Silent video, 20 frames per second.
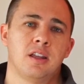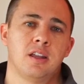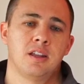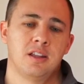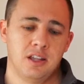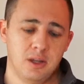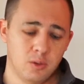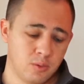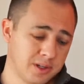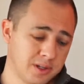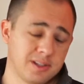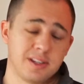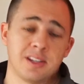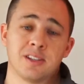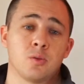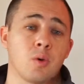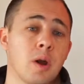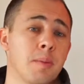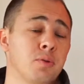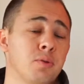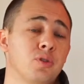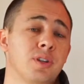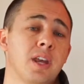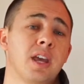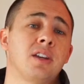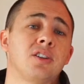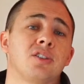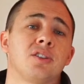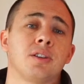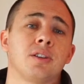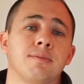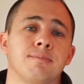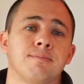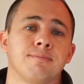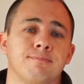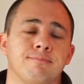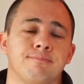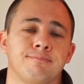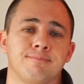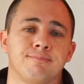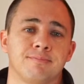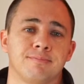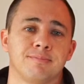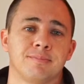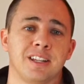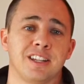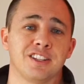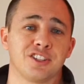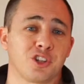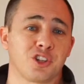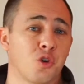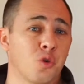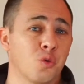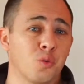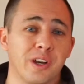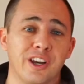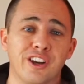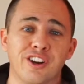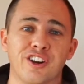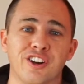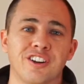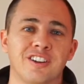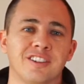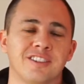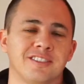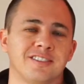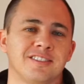He risked his reputation, his career.